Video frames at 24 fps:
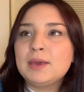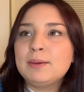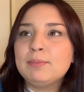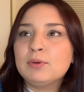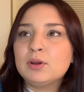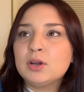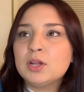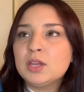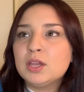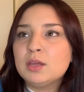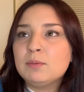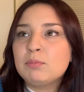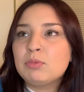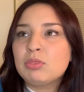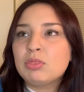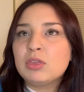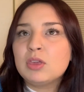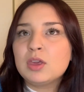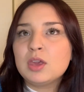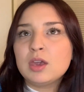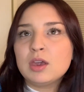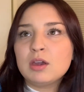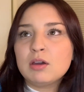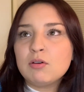clip
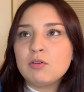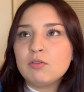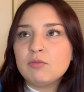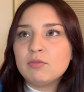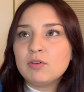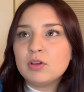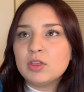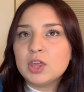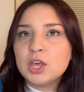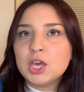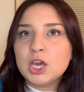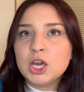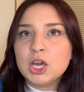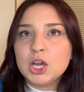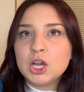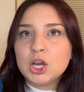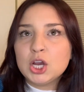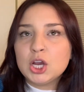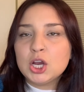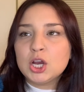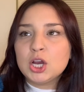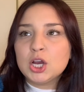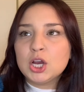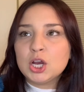thing over
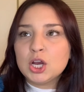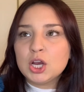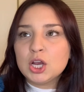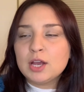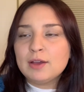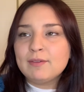there.